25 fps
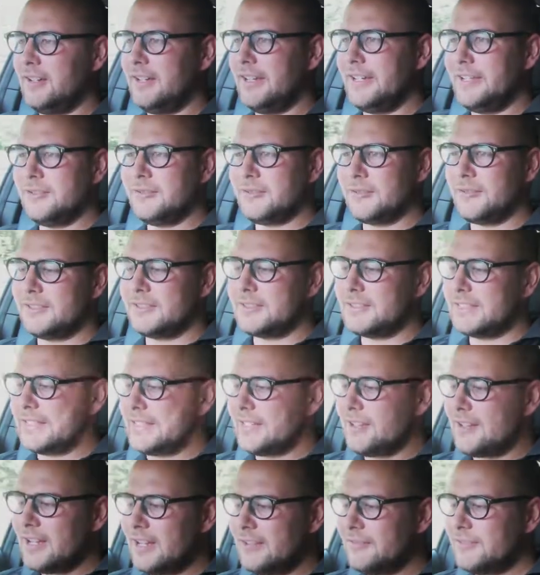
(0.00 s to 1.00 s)
In all
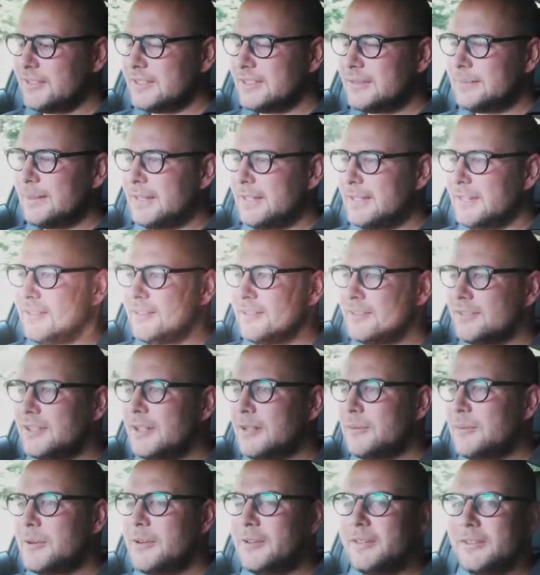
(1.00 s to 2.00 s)
honesty, I haven't spent a lot of
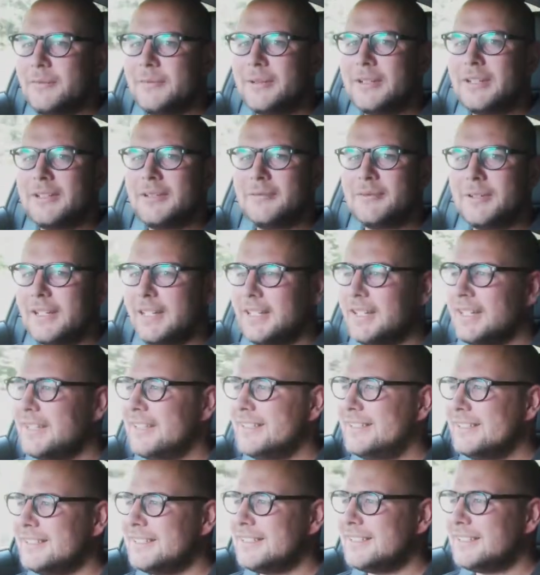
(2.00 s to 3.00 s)
time behind the wheel of one of
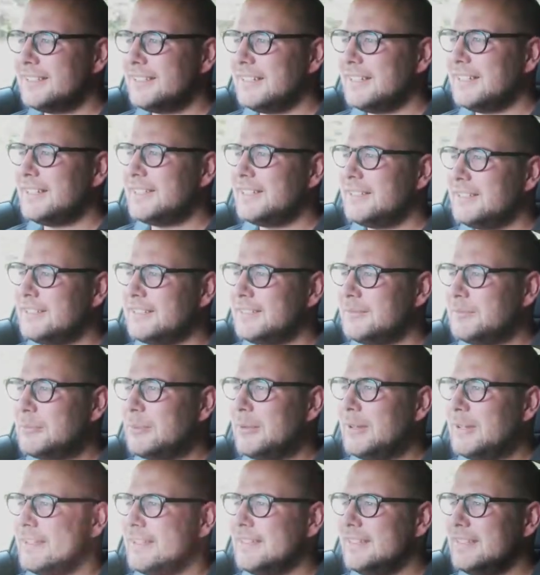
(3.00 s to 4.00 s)
these. Done
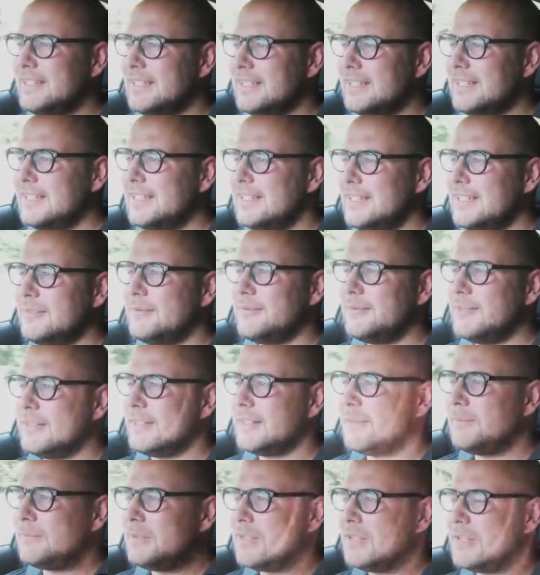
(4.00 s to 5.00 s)
plenty with
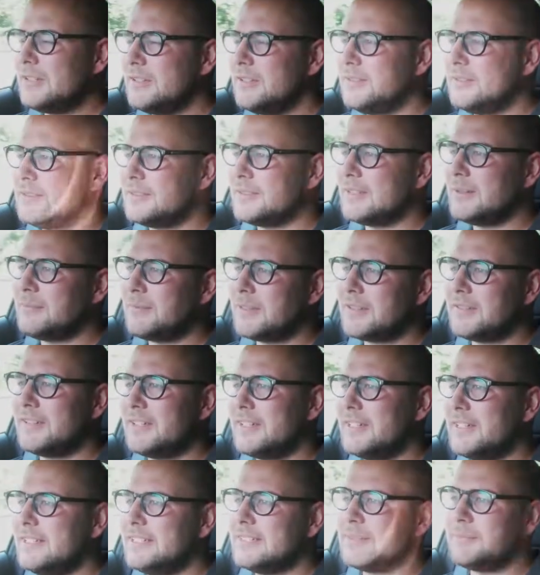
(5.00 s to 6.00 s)
M2s,
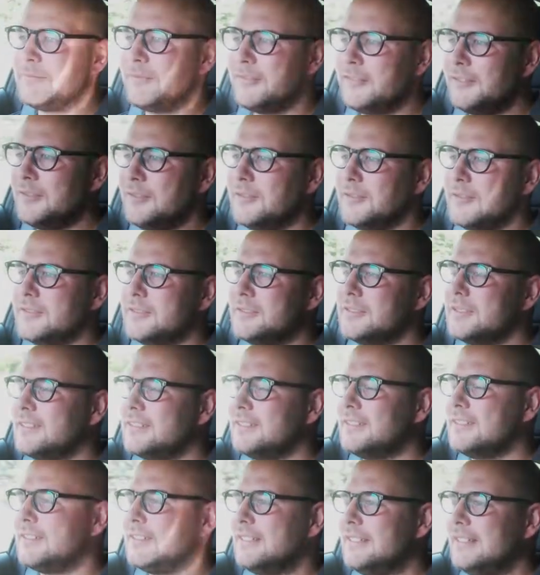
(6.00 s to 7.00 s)
M3s, M4s,
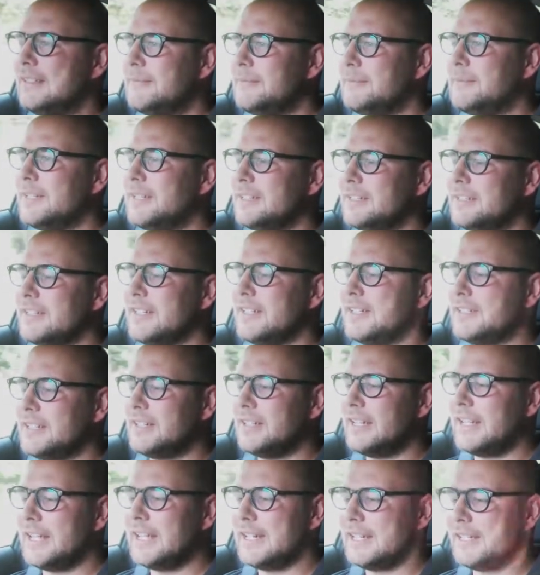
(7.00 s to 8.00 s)

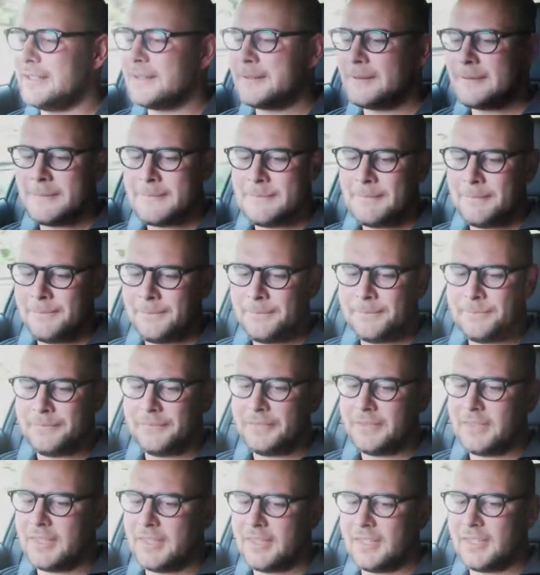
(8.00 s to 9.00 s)
etc.
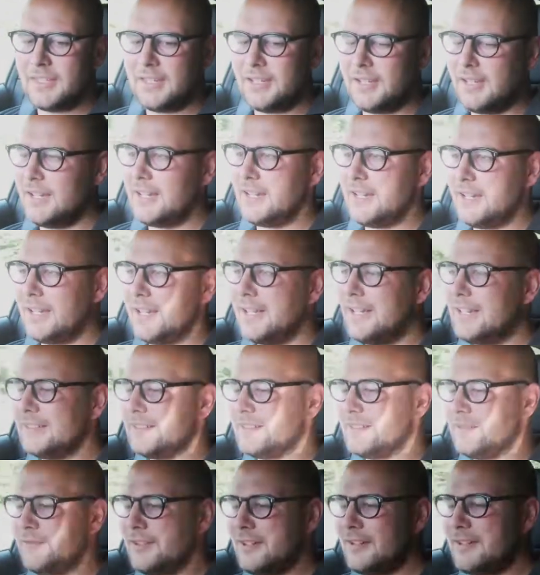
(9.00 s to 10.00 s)
And
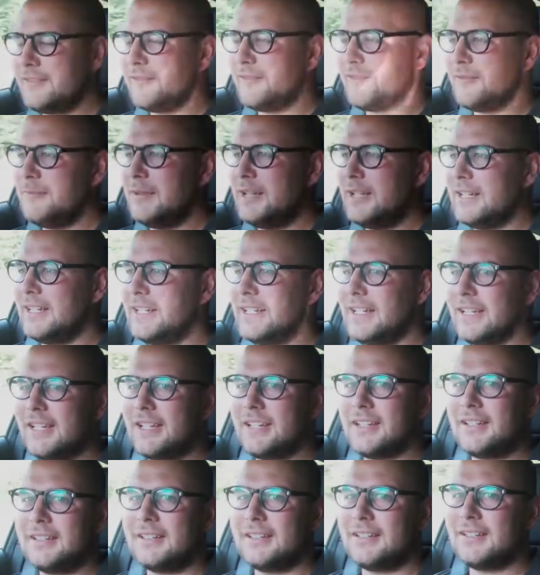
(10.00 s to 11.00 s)
it's a very
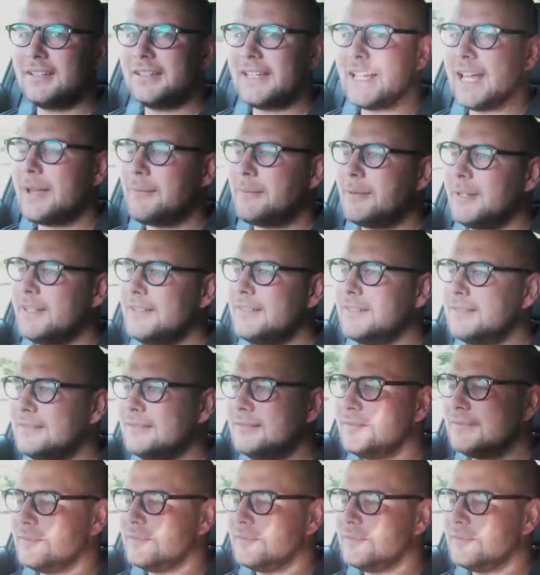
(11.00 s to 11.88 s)
familiar cabin.